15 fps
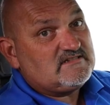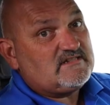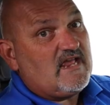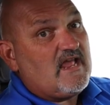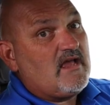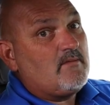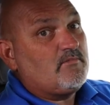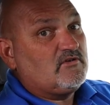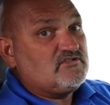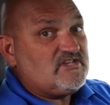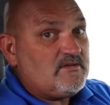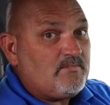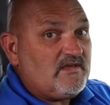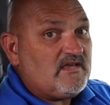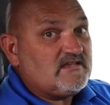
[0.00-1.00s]
stamp or
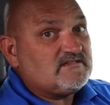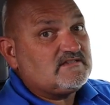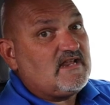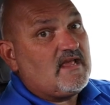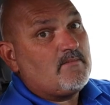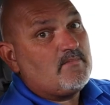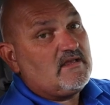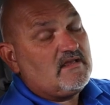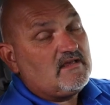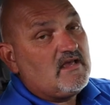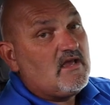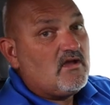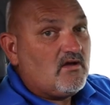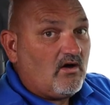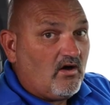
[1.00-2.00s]
GPS stamping,
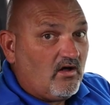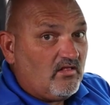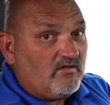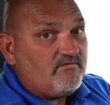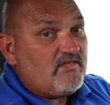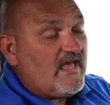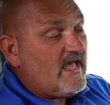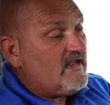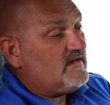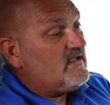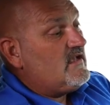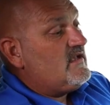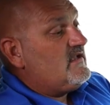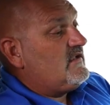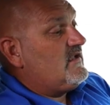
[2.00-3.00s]
all of that
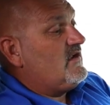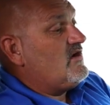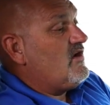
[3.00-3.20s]
can